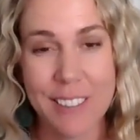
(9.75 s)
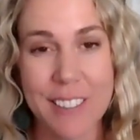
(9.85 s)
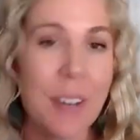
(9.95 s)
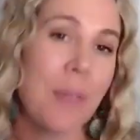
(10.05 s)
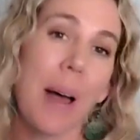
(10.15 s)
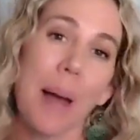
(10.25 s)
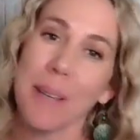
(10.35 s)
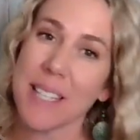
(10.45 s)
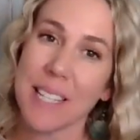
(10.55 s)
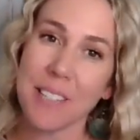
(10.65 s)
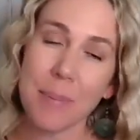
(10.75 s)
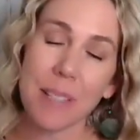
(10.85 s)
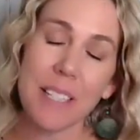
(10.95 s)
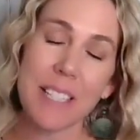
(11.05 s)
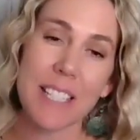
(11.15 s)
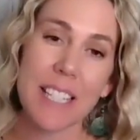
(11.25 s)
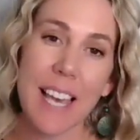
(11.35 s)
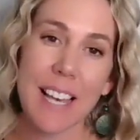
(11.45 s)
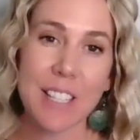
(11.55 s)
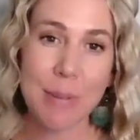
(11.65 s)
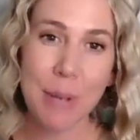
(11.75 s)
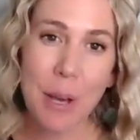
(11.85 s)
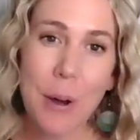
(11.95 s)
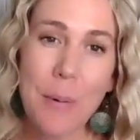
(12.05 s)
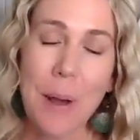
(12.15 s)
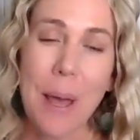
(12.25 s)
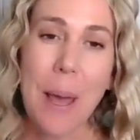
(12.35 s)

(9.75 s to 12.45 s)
So I'm Cassandra Billingsley, as you know,